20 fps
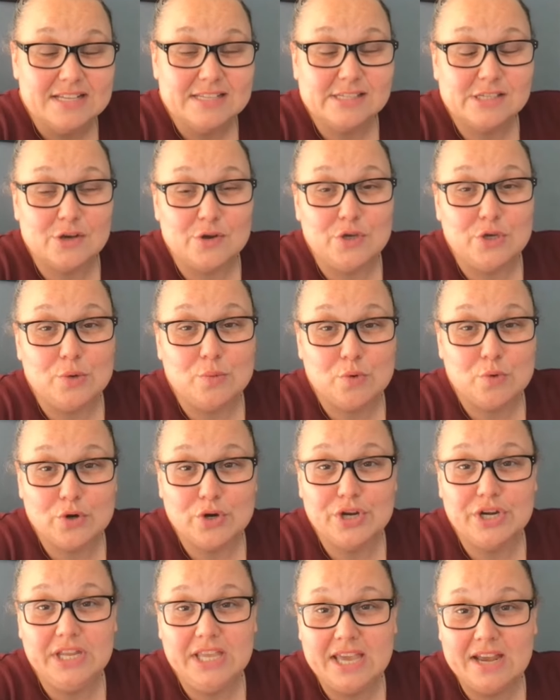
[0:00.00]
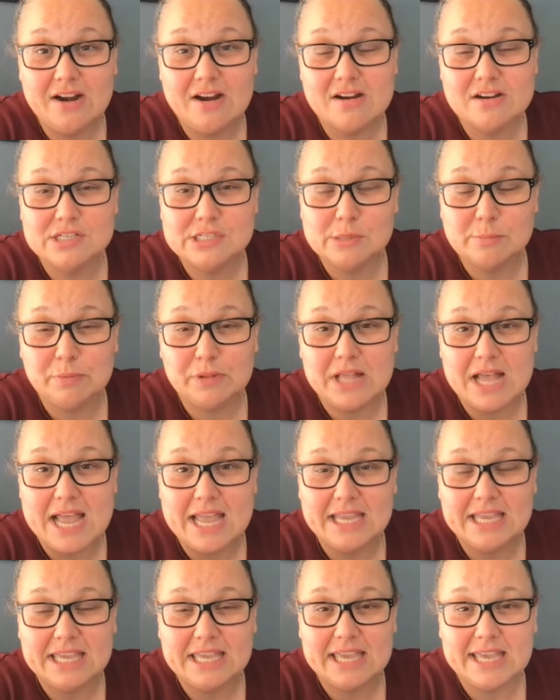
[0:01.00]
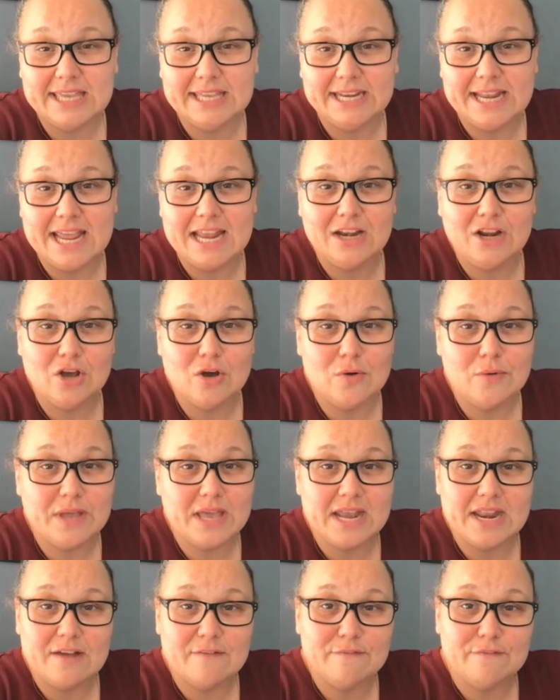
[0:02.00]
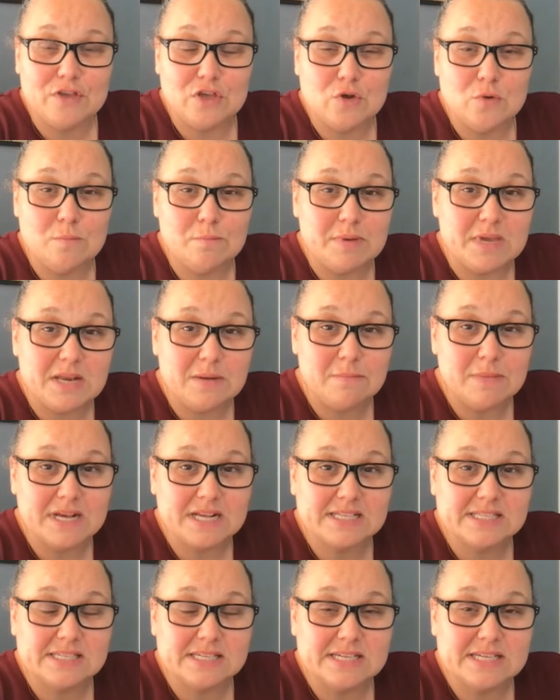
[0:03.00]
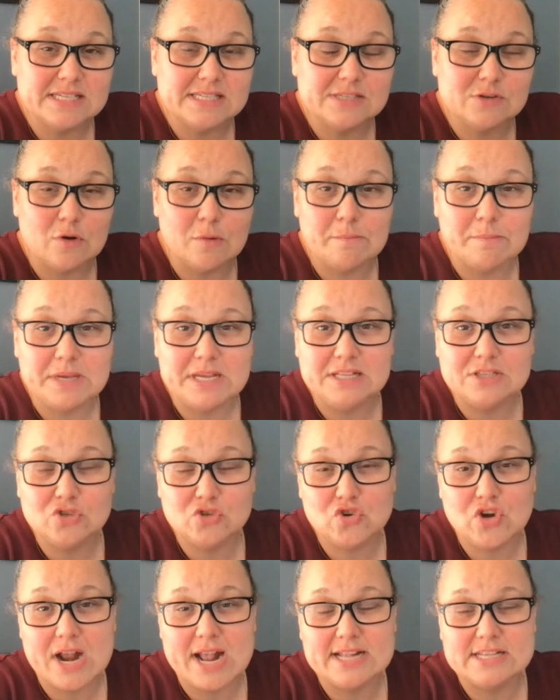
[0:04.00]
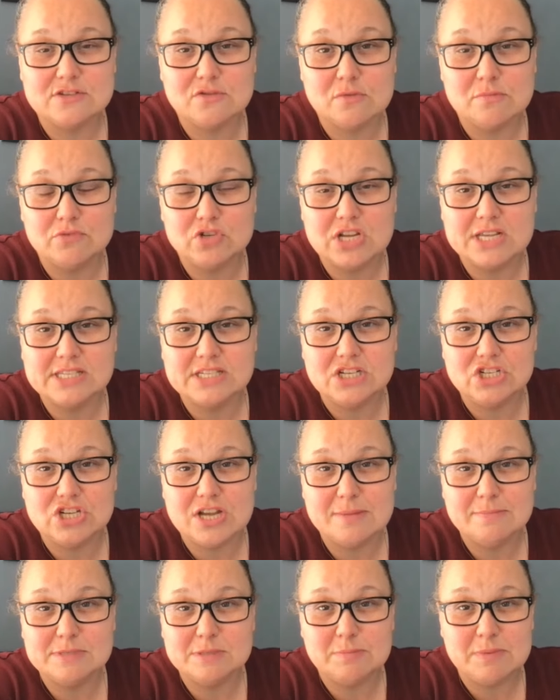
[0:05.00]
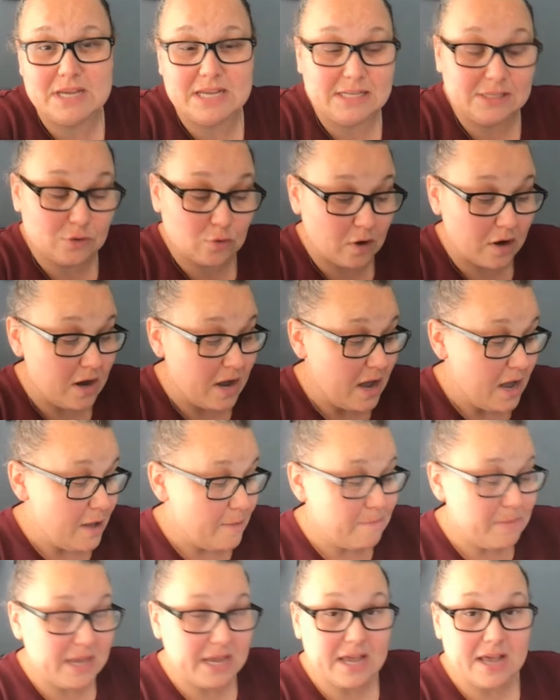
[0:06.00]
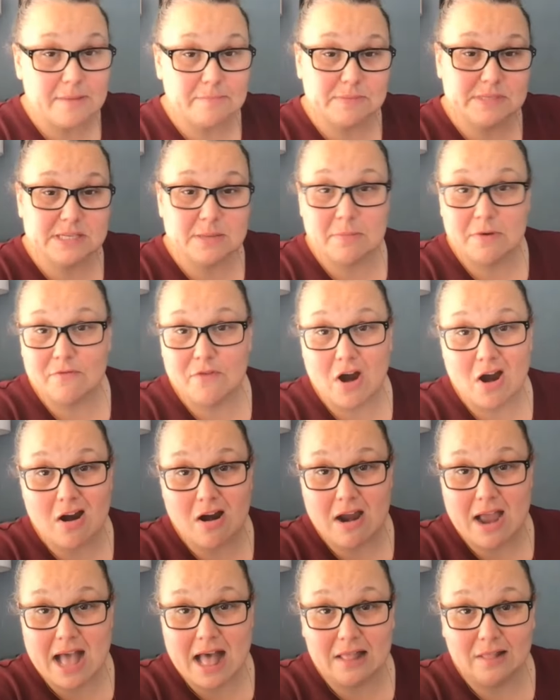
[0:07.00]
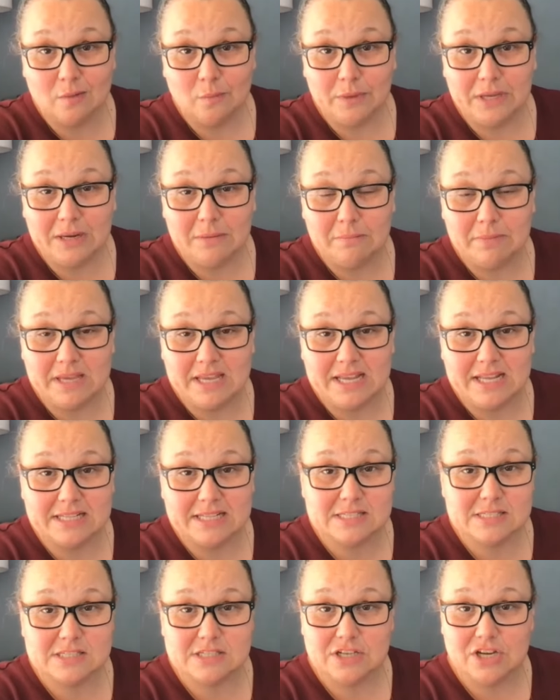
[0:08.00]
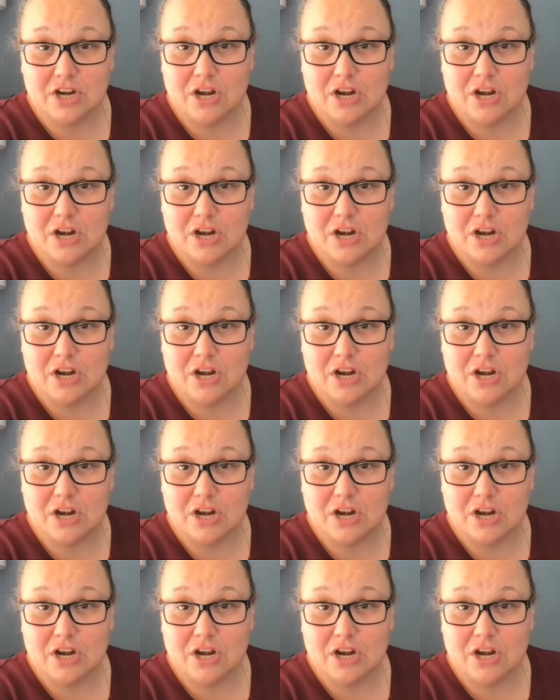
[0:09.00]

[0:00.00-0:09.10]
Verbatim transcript: So you could get our supply kit and go get a few bead mixes or bead strands from Jesse James Beads or pick up some of our Halloween beads.